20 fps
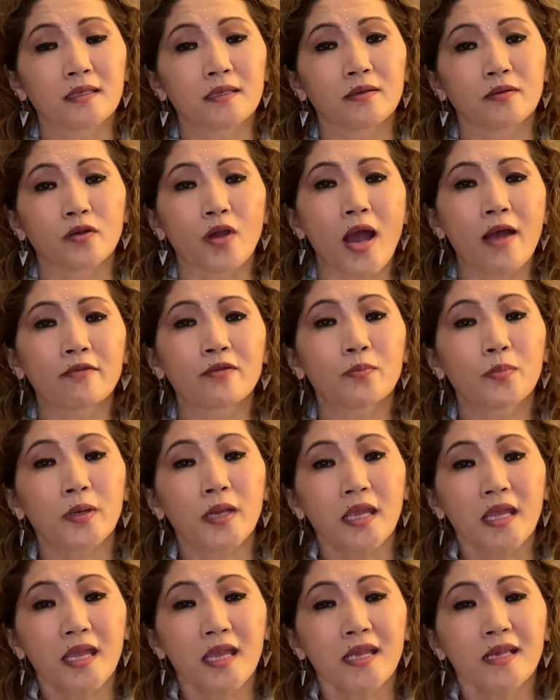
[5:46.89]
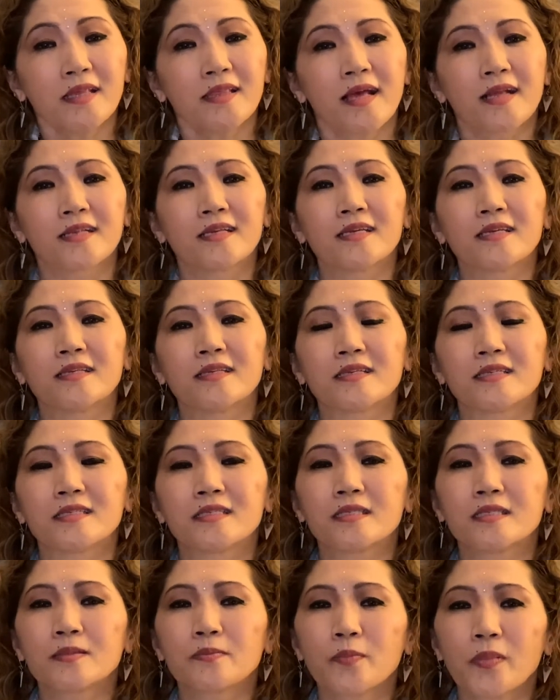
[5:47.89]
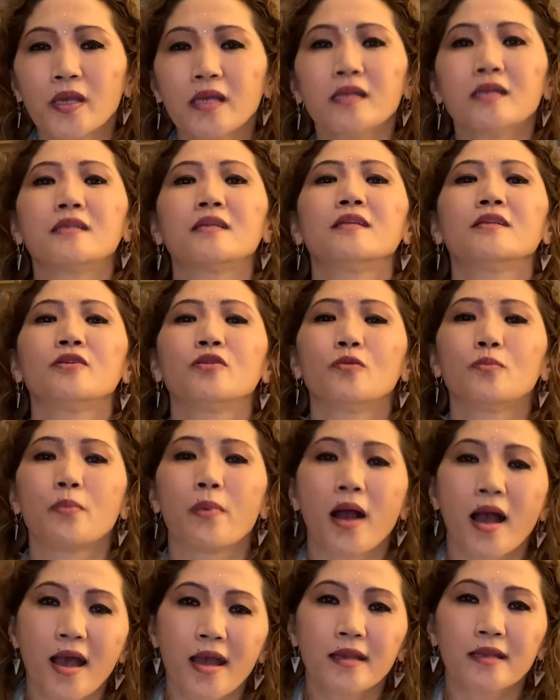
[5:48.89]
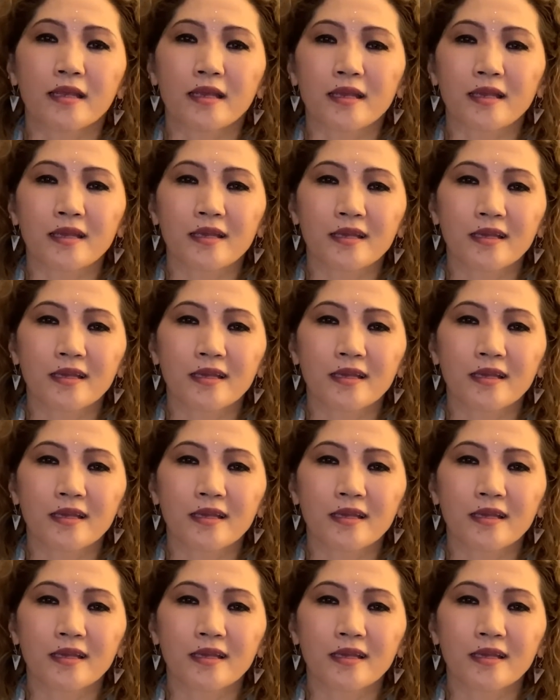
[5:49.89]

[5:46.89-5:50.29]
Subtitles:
You have to bring that in spirit in your body,